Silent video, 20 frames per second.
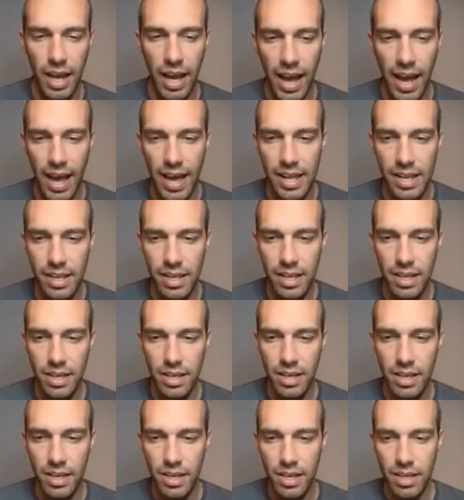at
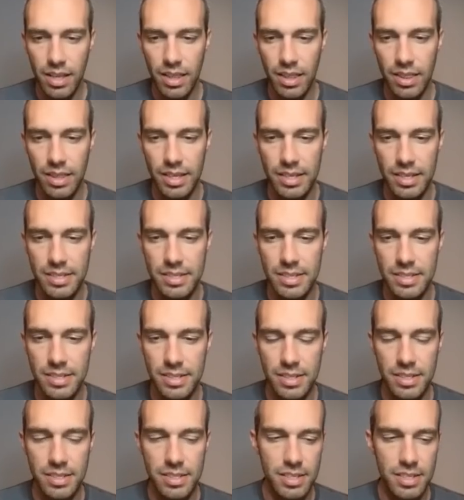these
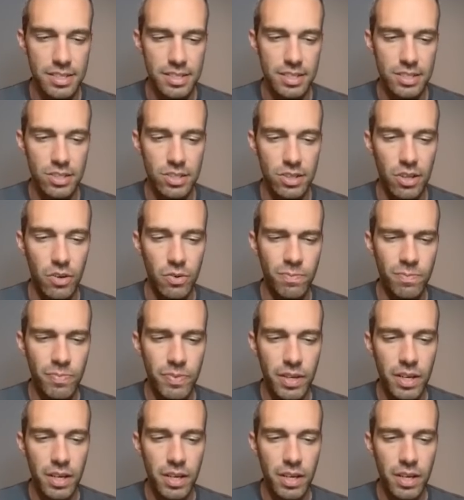statistics alone.